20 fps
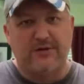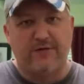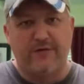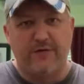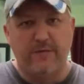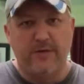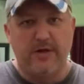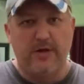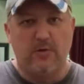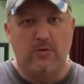are
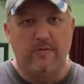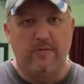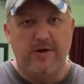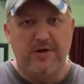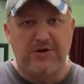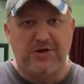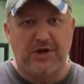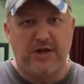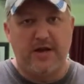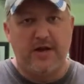familiar with
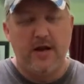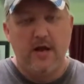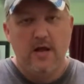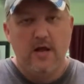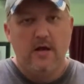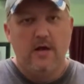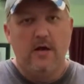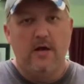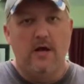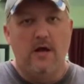Michigan,
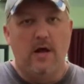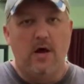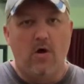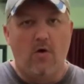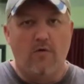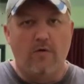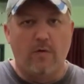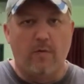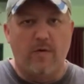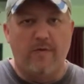
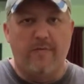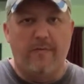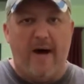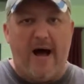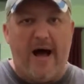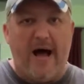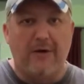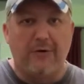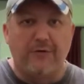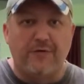over with
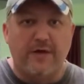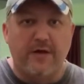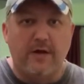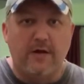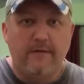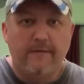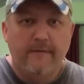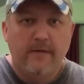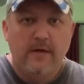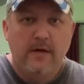
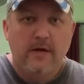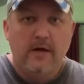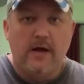Potterville.